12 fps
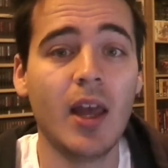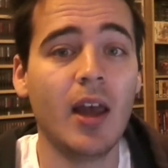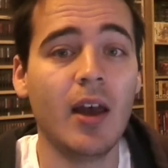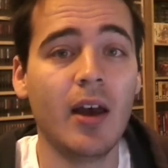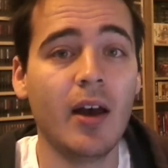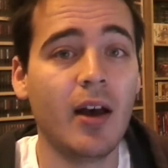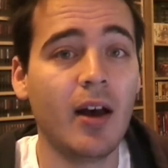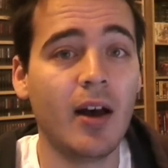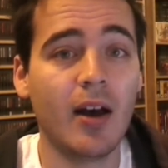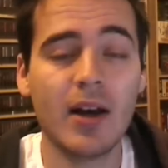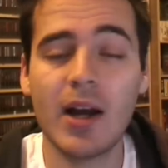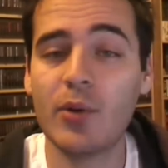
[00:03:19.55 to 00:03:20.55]

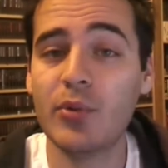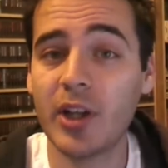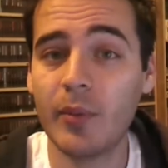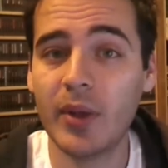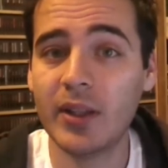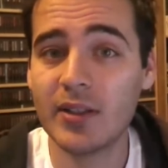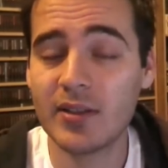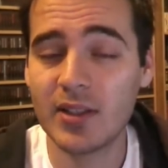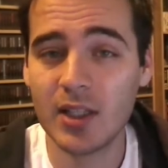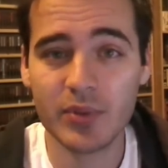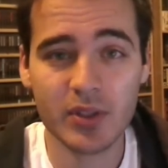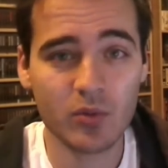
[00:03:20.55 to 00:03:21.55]
I recommend these tips.